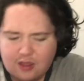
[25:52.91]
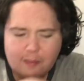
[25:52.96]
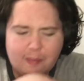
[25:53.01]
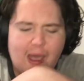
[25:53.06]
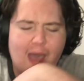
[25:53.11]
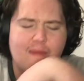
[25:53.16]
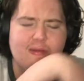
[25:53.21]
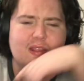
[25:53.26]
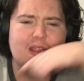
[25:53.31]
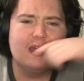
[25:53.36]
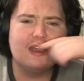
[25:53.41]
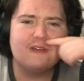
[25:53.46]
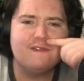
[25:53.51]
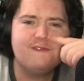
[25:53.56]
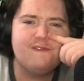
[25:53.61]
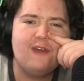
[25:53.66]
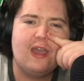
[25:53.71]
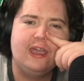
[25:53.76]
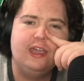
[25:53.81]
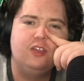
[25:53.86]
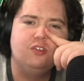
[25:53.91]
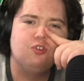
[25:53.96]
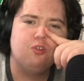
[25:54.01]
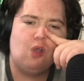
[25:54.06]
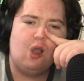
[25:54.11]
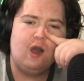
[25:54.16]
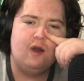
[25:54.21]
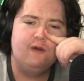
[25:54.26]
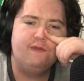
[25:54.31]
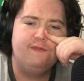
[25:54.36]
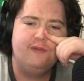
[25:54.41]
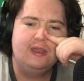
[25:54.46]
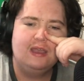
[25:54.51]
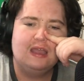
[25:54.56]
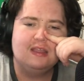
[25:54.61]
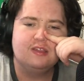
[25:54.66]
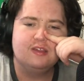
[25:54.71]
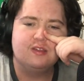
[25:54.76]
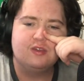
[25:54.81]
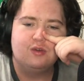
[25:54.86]
Now, but having like a fake trial thing
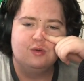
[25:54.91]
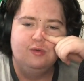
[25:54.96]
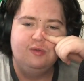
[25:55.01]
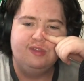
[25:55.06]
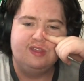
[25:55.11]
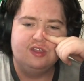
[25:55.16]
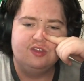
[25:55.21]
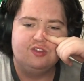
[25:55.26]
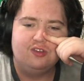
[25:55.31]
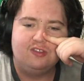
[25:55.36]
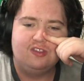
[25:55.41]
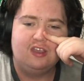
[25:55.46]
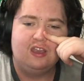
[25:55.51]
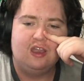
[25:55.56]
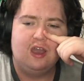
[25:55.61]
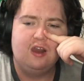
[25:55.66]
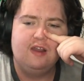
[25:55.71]
at the school's interesting.